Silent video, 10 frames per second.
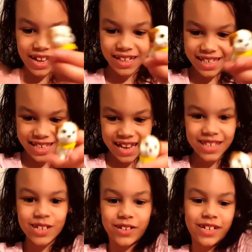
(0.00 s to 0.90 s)
At least
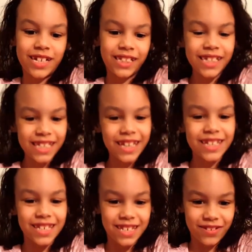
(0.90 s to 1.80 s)
that's good. At least
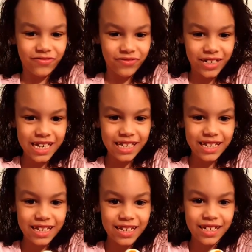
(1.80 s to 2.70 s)
it's
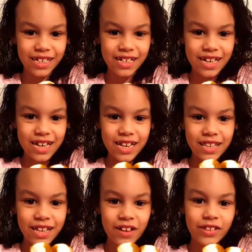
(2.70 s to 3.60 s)
different.
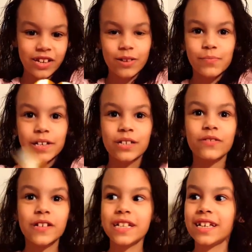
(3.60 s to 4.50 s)
Now they could be
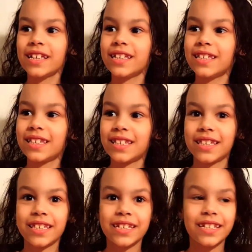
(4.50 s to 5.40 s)
twins.